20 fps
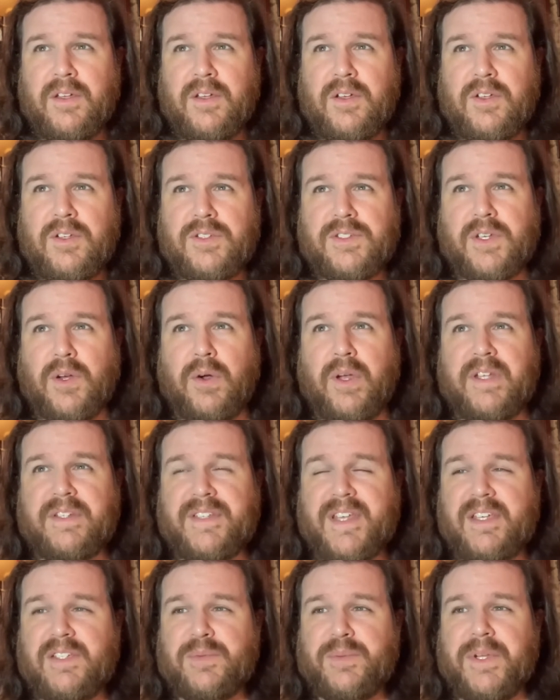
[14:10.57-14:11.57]
So it
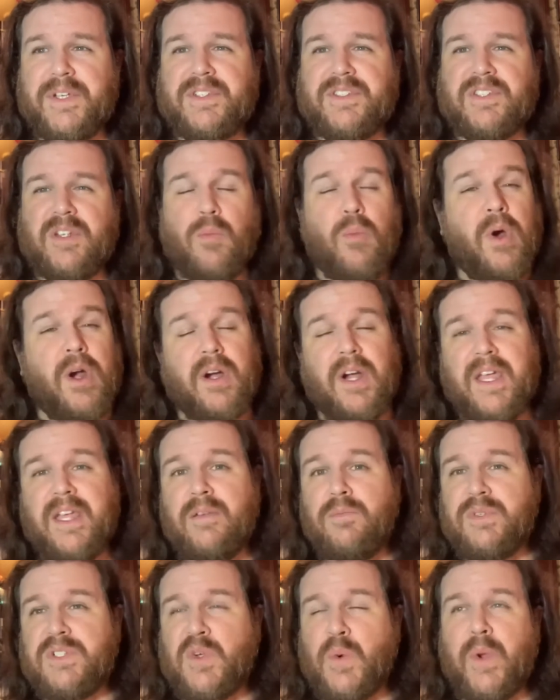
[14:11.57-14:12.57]
takes place somewhere
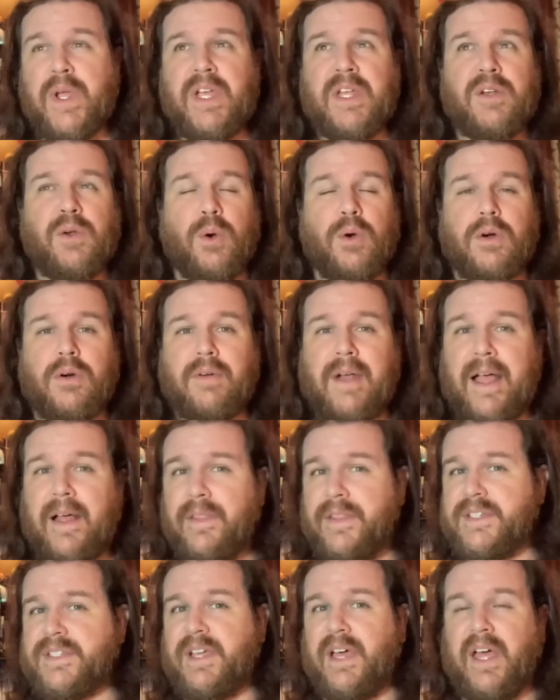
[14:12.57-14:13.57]
in between or
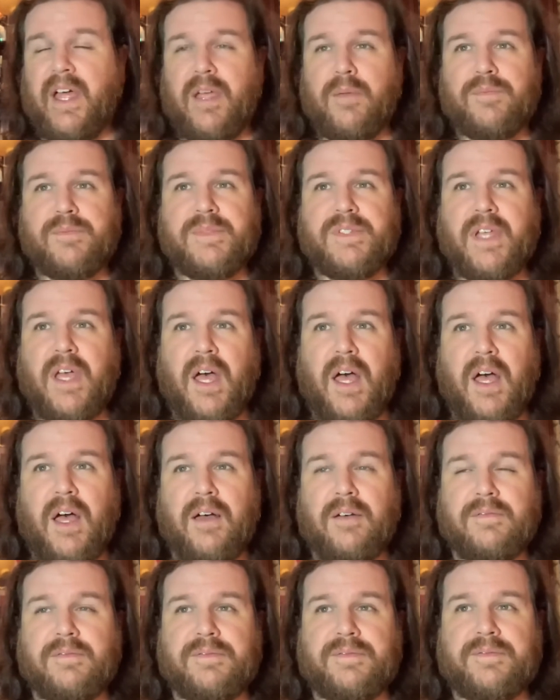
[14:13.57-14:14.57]
around the times
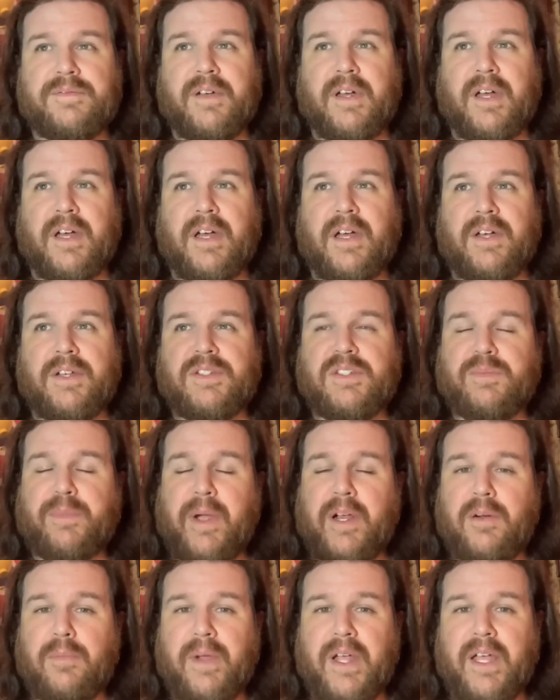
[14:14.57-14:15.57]
of
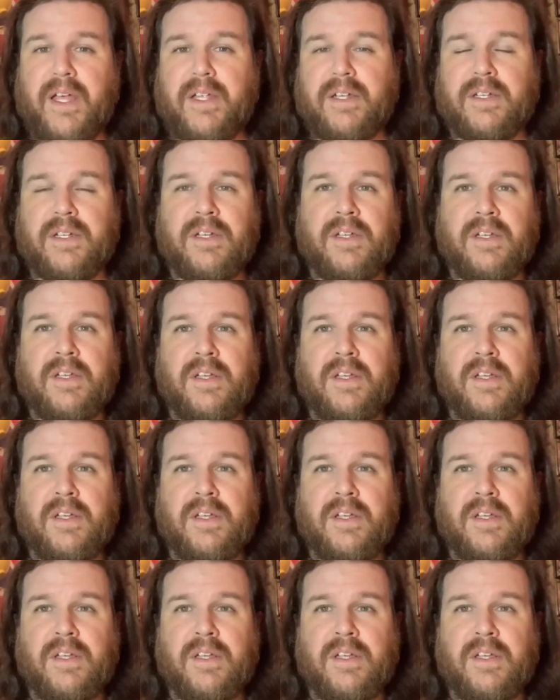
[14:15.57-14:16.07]
Spider-Man,